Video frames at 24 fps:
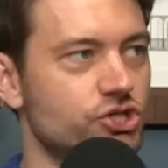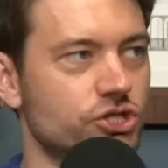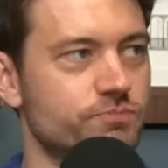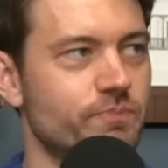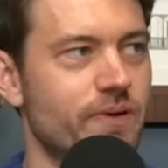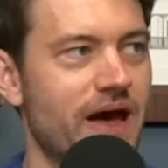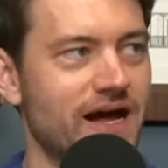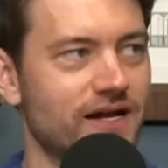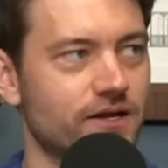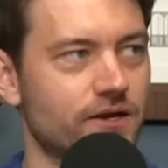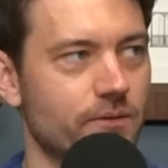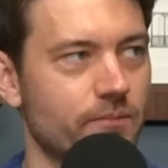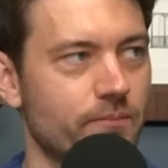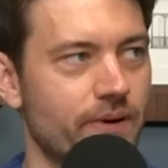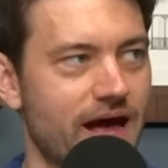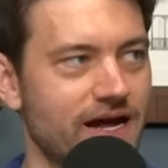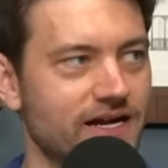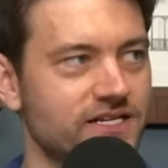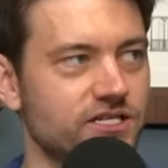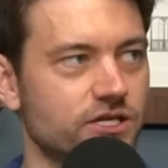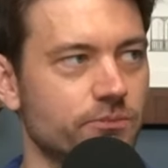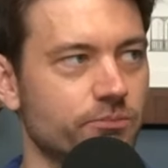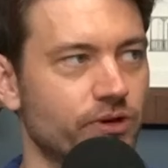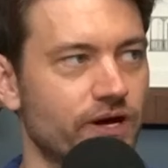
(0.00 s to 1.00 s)
it's I've done this
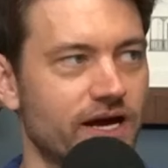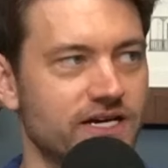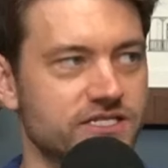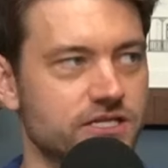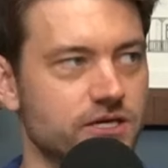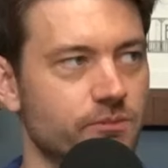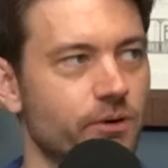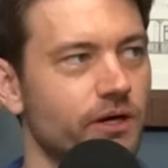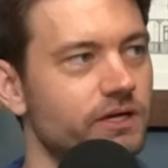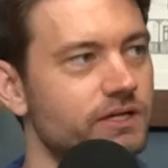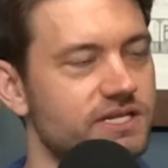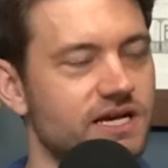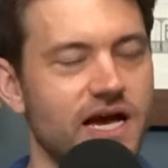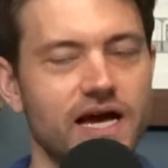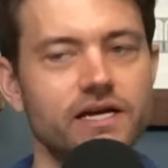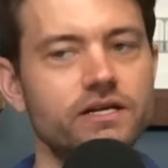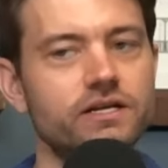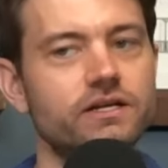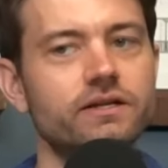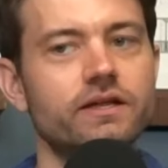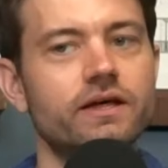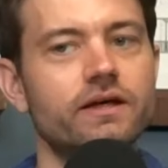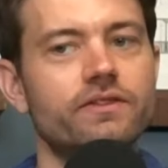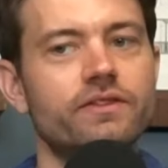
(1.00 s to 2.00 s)
back to the plastic buttons.
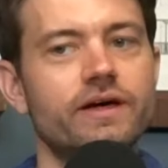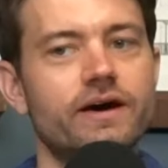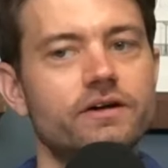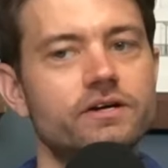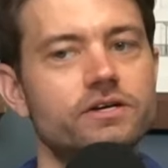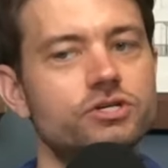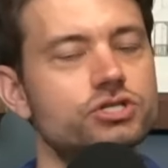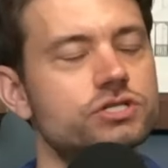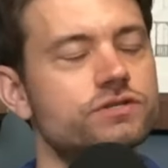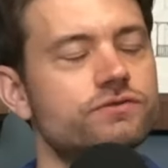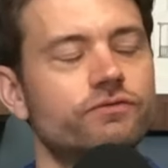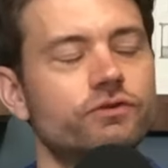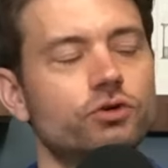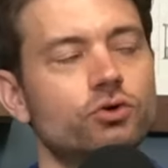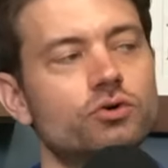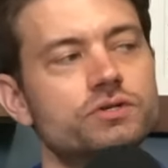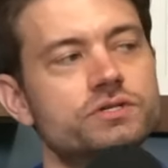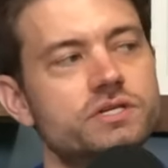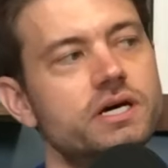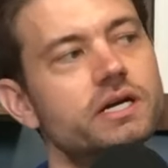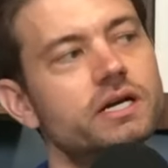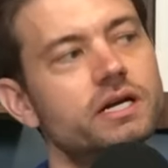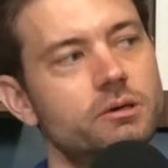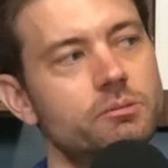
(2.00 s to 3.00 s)
That it just
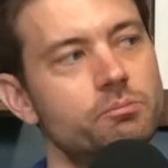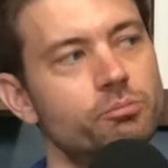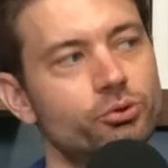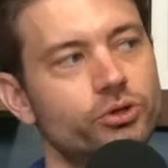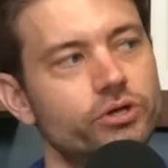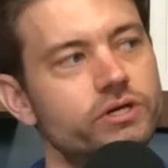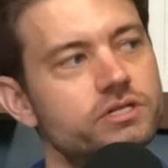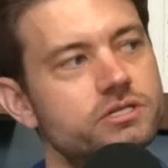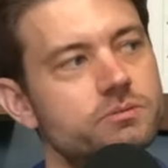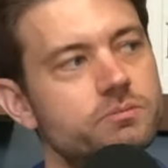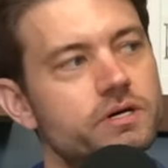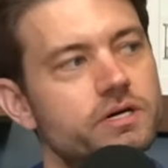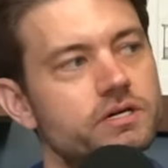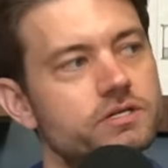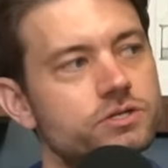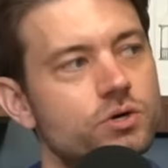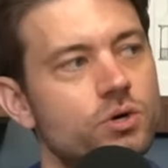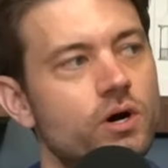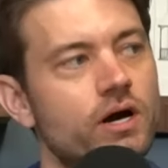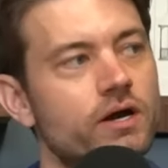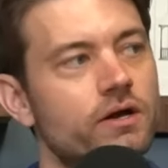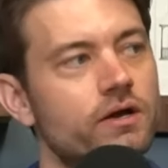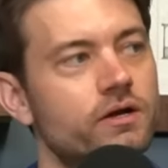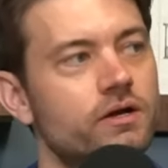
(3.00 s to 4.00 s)
feels incomplete to me.
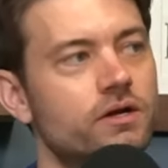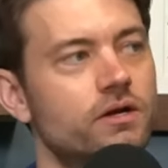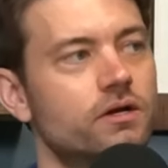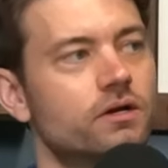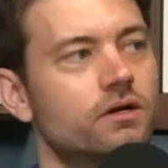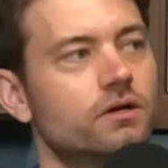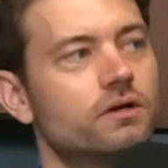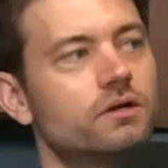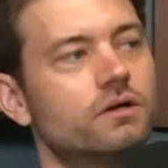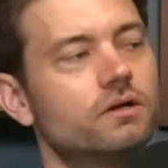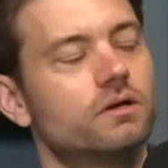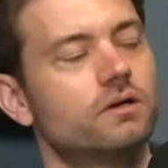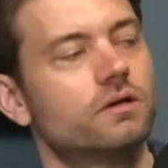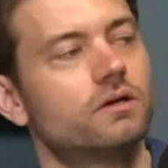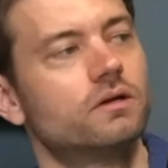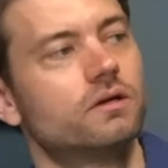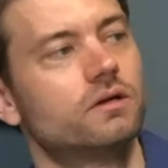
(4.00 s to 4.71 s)
So I've done this, and now I